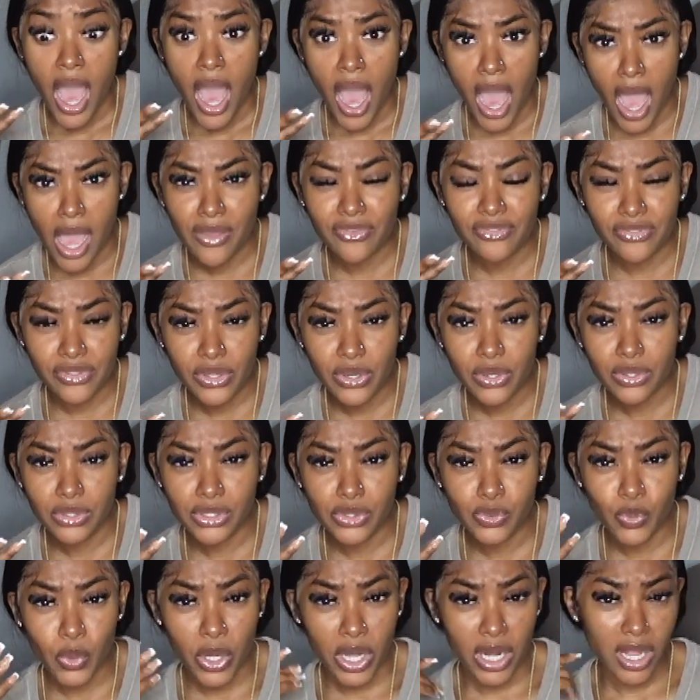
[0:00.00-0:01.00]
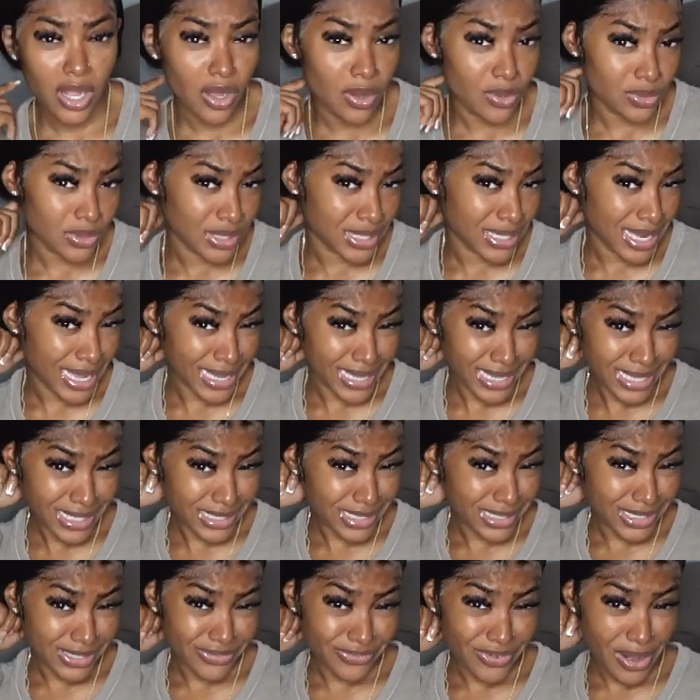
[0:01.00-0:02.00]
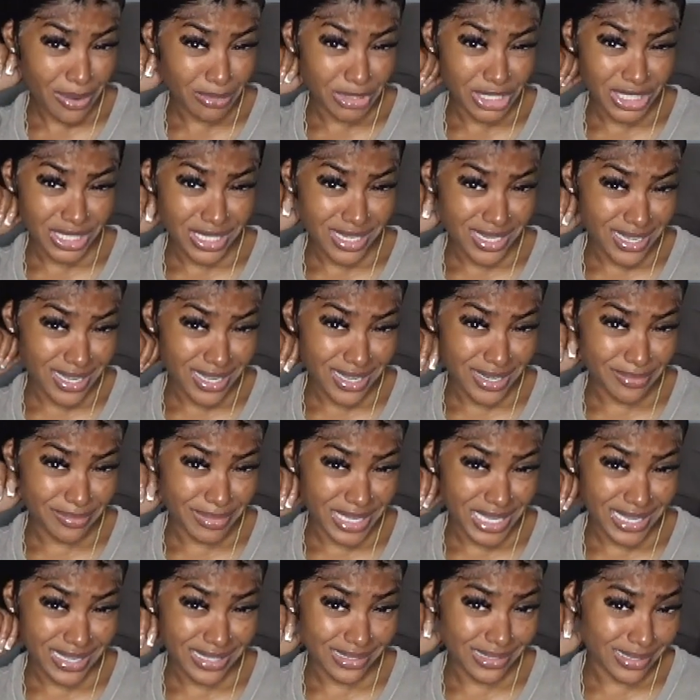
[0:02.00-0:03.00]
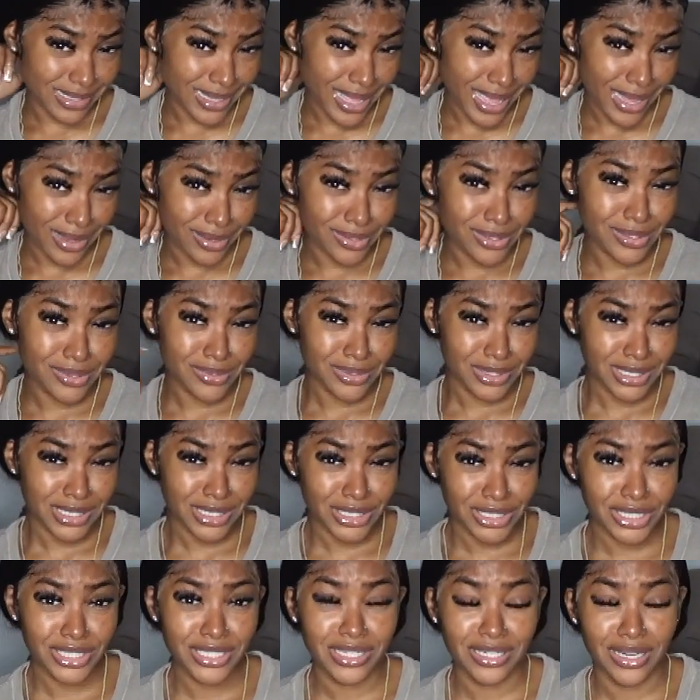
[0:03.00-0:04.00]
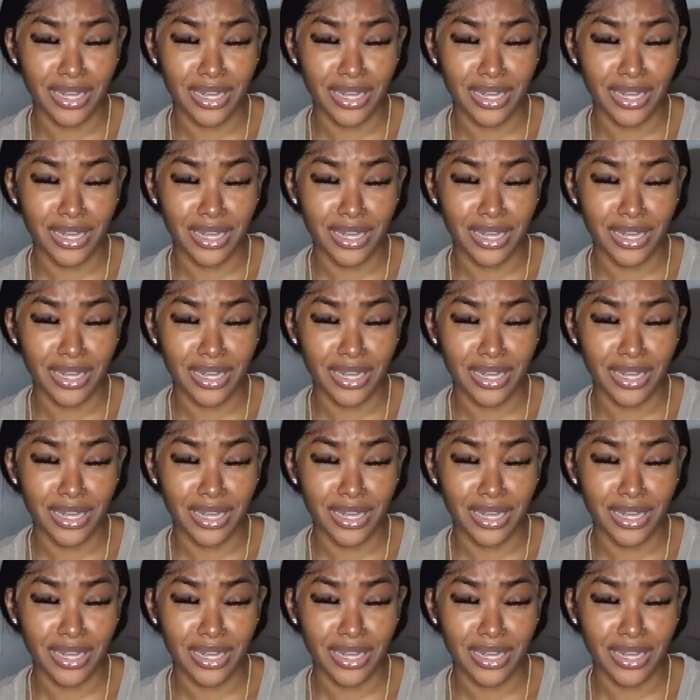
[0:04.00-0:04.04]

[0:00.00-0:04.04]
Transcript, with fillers: of those workout leggings from Shein because like I don't know Shein